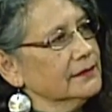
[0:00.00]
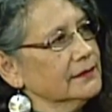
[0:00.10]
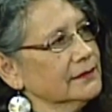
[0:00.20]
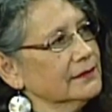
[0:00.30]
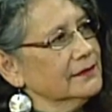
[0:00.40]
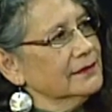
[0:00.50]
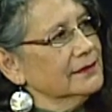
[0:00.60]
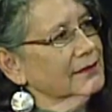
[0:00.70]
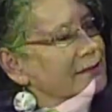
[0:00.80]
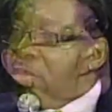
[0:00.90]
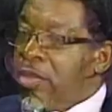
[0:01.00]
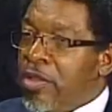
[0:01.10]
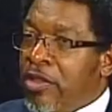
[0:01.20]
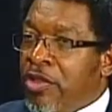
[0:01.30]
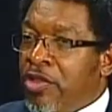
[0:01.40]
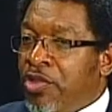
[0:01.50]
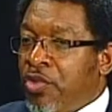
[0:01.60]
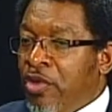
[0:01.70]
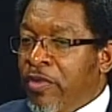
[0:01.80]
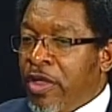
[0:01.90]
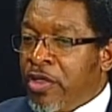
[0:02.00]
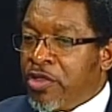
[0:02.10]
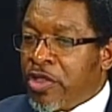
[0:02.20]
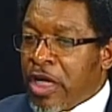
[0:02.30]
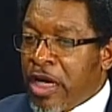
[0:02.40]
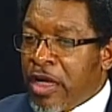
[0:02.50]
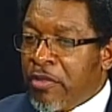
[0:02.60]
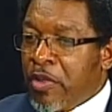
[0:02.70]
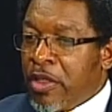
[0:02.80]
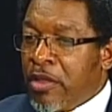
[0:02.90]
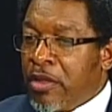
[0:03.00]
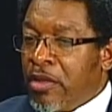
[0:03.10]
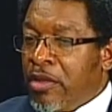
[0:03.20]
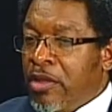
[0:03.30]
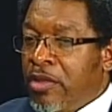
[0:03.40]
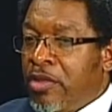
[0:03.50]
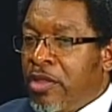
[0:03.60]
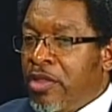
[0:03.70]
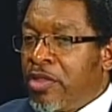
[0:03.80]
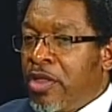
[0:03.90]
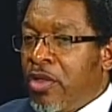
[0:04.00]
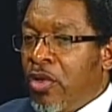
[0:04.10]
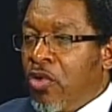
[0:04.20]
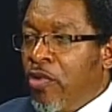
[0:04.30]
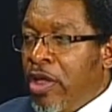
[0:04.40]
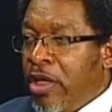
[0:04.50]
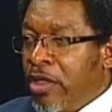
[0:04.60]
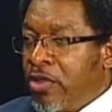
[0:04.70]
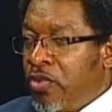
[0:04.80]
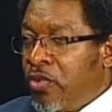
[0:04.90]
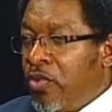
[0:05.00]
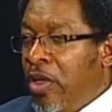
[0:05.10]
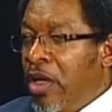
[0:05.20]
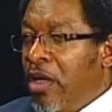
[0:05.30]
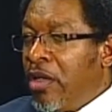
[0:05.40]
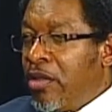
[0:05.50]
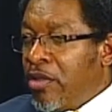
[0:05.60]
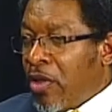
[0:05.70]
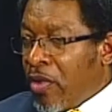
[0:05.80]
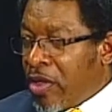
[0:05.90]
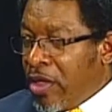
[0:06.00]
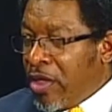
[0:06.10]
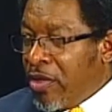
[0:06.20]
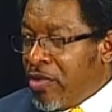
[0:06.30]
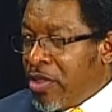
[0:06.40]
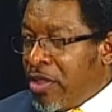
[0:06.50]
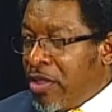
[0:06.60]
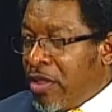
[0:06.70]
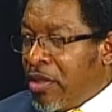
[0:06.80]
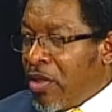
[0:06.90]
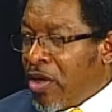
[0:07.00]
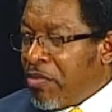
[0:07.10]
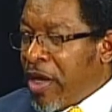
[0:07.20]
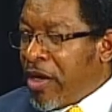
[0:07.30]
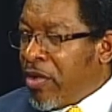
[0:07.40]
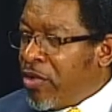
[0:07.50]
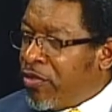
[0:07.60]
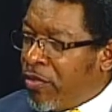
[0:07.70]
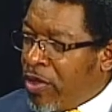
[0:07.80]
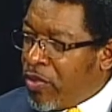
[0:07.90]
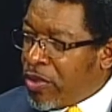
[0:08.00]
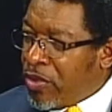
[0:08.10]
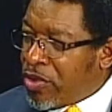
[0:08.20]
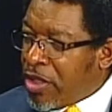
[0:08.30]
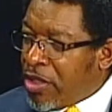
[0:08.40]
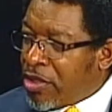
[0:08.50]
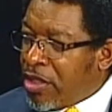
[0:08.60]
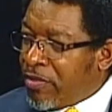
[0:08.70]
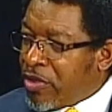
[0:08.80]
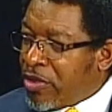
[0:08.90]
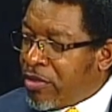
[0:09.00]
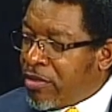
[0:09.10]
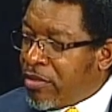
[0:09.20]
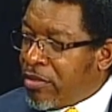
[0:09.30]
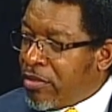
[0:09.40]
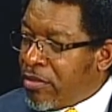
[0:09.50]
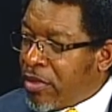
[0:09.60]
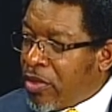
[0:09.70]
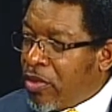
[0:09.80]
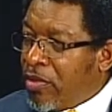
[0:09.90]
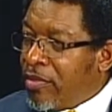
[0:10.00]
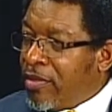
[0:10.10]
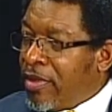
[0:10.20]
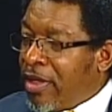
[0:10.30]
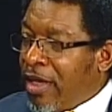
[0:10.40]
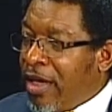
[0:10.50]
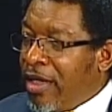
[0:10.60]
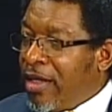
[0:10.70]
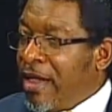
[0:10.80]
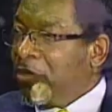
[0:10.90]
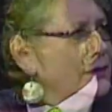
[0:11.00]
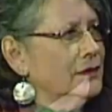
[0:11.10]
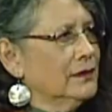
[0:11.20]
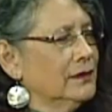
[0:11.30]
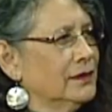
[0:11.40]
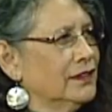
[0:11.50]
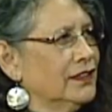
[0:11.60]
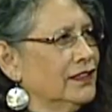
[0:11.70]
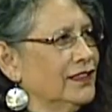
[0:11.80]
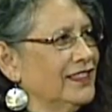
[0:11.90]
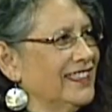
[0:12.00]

So uh, th this is sort of an aside, but is this at all related to dark energy and dark matter? Are you familiar with those concepts at all? No. I, hate, to put you on the spot with that, but